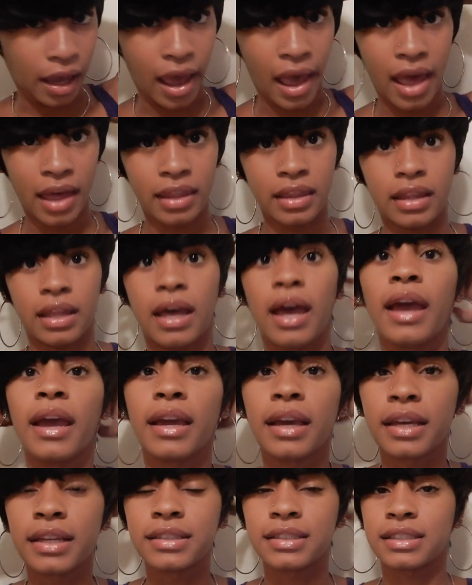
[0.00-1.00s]
And
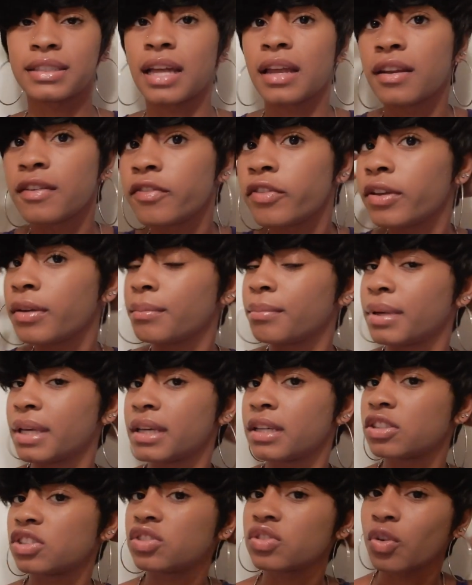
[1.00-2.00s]
like, instead of it
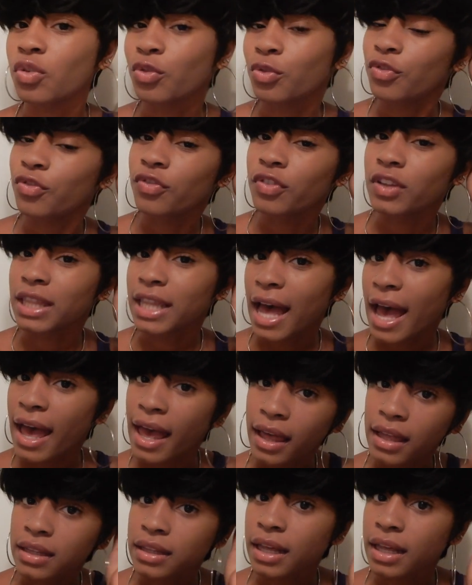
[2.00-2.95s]
being so flat